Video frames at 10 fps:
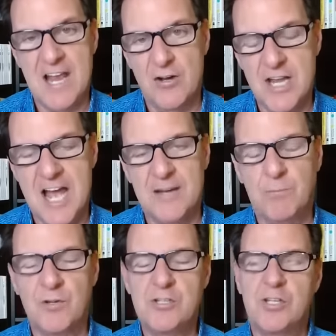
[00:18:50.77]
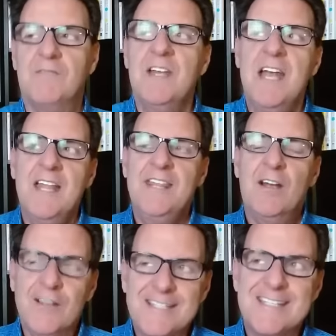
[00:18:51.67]
They are non-appreciative.
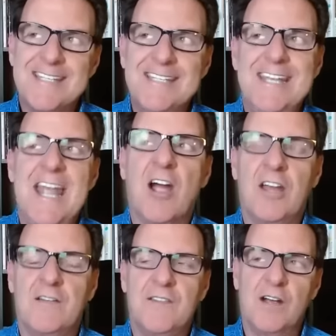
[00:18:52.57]
There is this narrative.